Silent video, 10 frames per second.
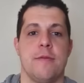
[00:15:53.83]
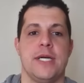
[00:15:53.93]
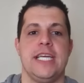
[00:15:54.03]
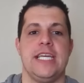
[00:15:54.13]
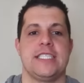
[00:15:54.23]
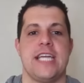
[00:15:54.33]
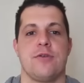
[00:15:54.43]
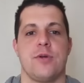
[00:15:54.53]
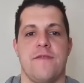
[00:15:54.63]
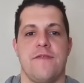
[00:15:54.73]
But he is
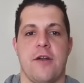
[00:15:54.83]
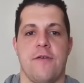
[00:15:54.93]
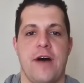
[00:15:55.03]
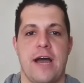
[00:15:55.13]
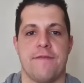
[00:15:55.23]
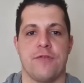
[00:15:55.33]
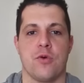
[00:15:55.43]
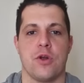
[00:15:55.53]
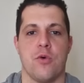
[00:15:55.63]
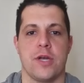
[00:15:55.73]
down to a final five:
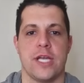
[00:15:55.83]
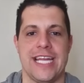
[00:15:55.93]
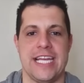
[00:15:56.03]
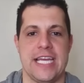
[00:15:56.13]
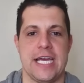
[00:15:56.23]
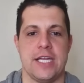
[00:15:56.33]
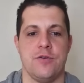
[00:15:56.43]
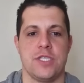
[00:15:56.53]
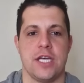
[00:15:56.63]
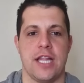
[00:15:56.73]
Florida, Oregon, Indiana,
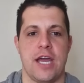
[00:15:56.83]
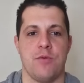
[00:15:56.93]
UCLA.